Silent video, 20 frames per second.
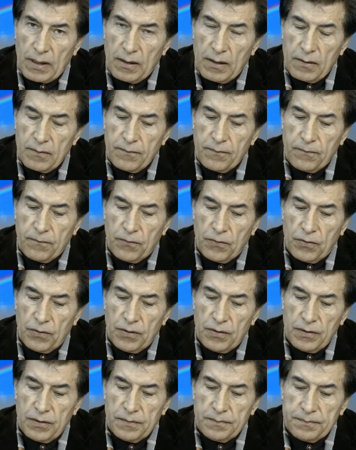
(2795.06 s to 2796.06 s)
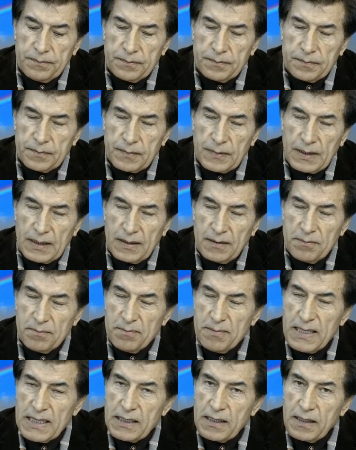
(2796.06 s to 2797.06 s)
for
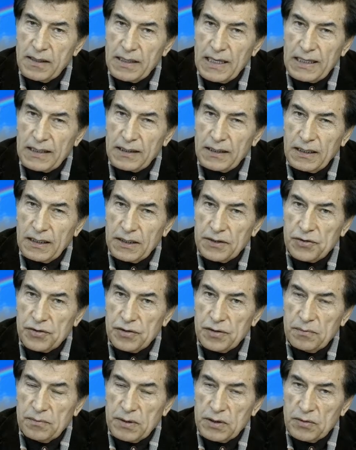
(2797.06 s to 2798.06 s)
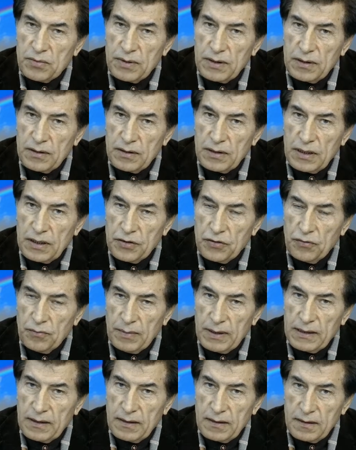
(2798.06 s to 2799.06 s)
making that connection between the
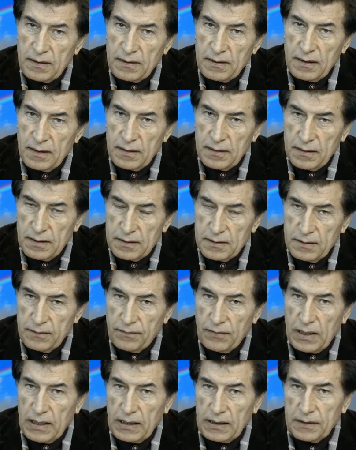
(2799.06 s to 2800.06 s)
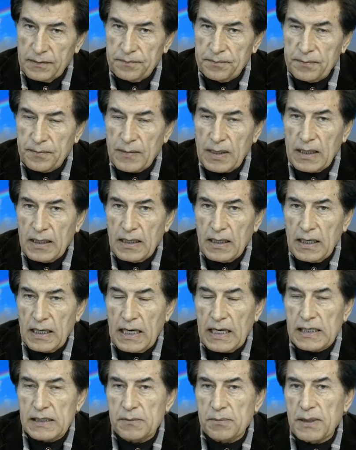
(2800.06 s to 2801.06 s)
human and, and, the divine
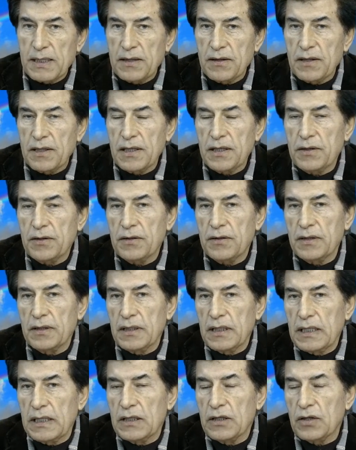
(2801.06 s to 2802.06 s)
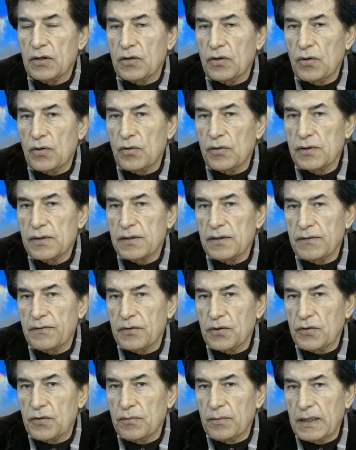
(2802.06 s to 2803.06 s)
has been there in the course of
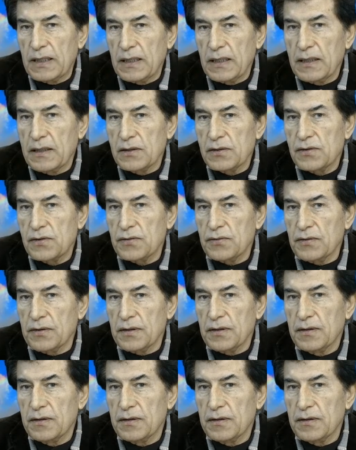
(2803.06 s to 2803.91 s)
human history